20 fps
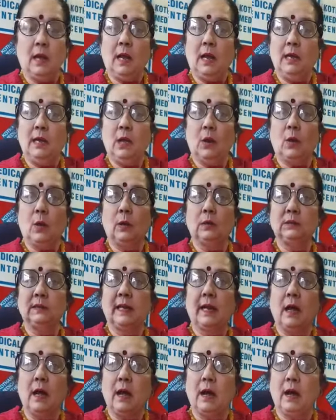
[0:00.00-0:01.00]
along
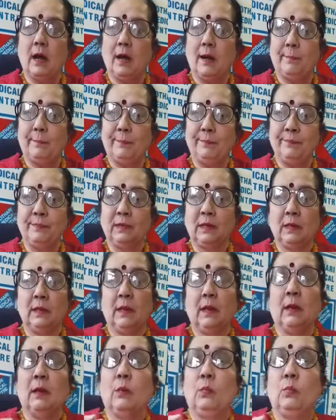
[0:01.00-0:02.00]
the arm,
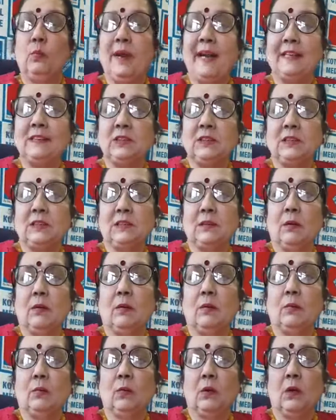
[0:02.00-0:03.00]
which
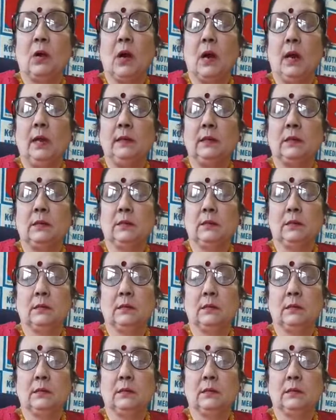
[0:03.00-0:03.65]
got